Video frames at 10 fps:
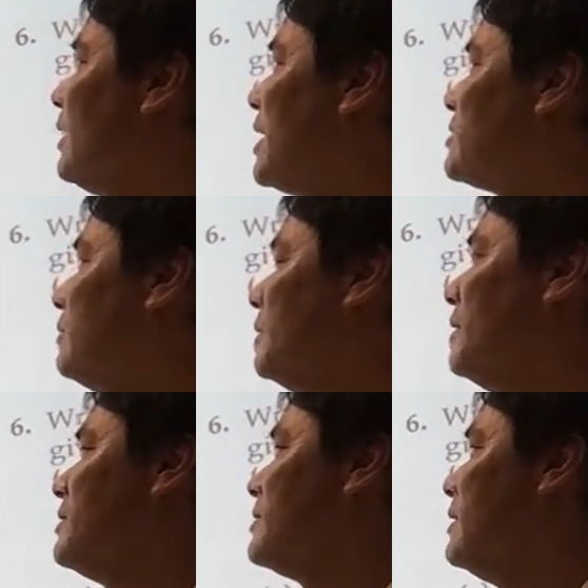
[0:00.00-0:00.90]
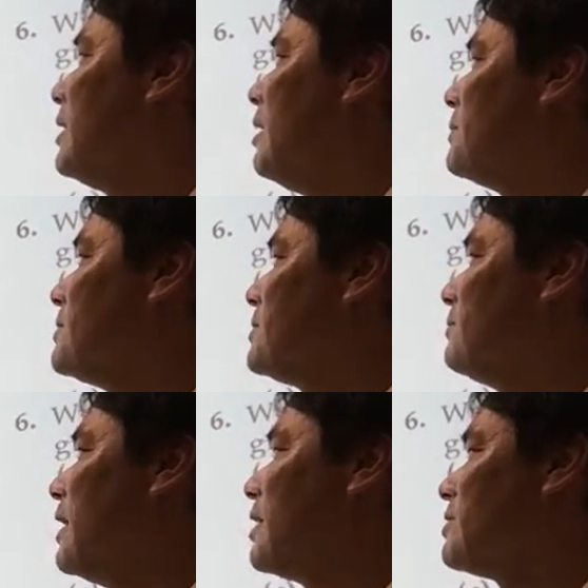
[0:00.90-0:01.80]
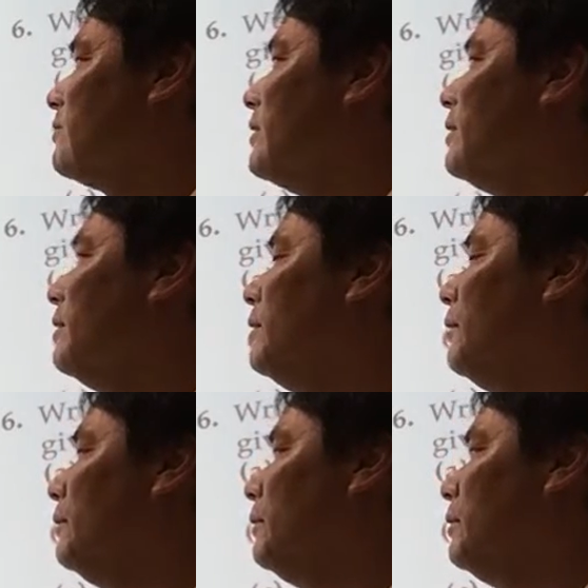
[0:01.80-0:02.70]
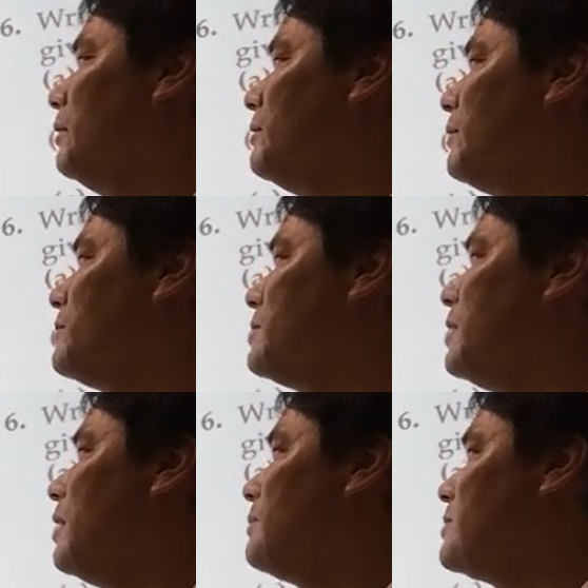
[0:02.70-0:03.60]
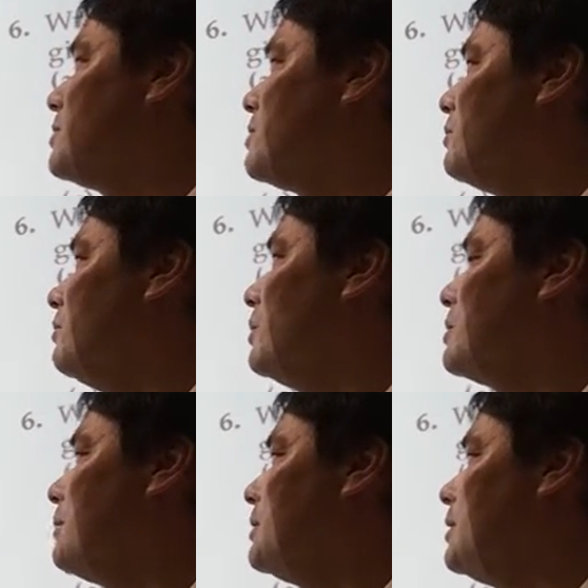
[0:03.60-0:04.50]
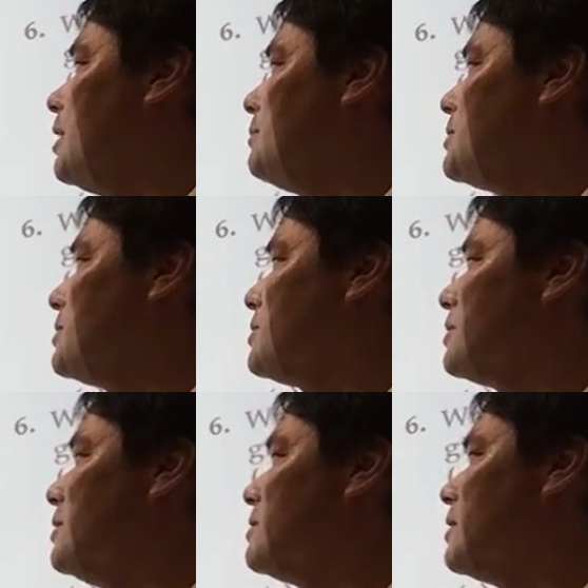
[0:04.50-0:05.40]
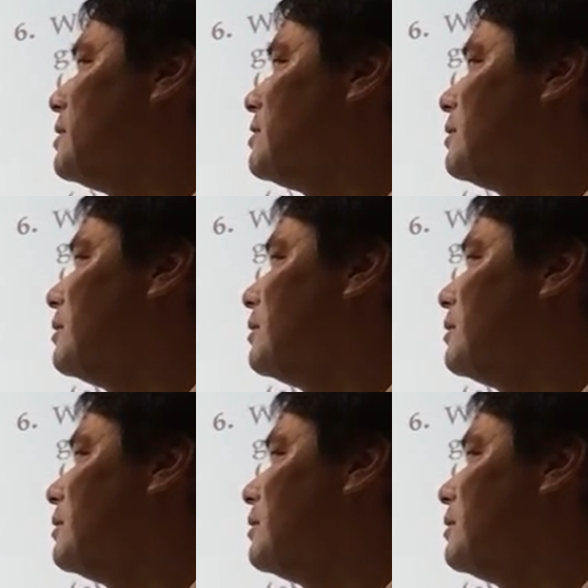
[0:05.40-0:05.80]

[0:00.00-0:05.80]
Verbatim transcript: of reaction? Well, that's a decomposition reaction. Well, as far as decomposition, what type of decomposition is this?